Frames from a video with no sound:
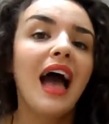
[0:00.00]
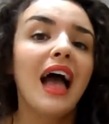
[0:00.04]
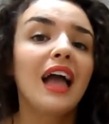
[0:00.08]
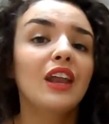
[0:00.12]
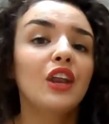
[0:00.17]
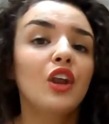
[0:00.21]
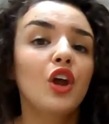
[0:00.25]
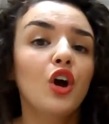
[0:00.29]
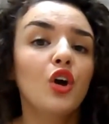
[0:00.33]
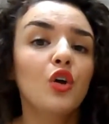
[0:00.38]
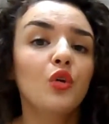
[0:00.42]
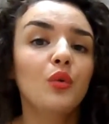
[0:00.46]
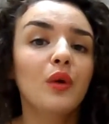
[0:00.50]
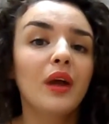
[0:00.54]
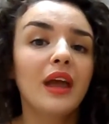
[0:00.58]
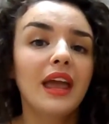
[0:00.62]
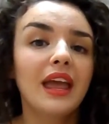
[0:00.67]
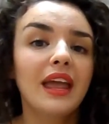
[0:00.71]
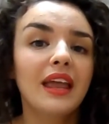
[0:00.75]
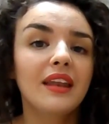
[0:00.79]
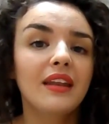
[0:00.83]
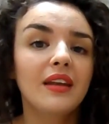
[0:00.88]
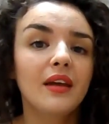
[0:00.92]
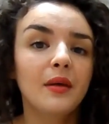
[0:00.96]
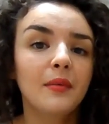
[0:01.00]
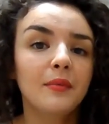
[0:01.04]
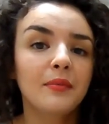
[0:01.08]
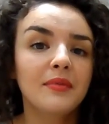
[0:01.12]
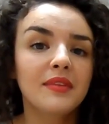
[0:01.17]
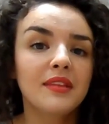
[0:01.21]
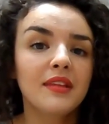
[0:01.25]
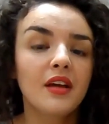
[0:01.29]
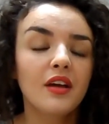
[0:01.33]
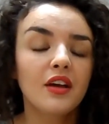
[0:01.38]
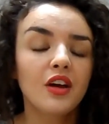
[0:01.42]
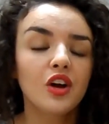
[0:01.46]
I know in um,
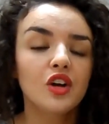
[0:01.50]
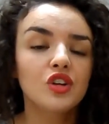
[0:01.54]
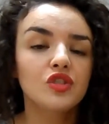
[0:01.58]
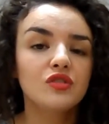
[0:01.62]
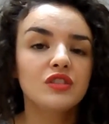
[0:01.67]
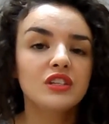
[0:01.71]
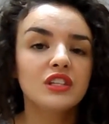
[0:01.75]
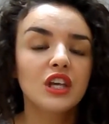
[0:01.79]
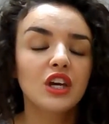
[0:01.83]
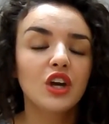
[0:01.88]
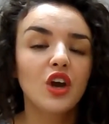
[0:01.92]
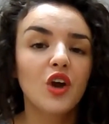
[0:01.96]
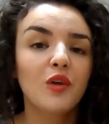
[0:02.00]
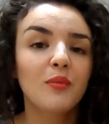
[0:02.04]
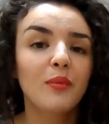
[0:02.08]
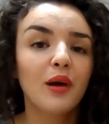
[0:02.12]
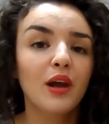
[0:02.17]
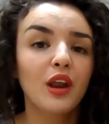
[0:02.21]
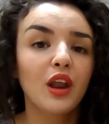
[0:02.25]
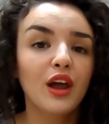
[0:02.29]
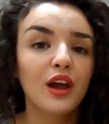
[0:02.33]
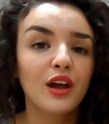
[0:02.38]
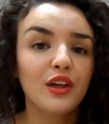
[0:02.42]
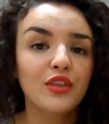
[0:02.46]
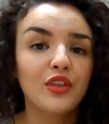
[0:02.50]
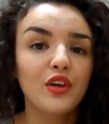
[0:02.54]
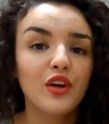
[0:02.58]
certain countries they go by like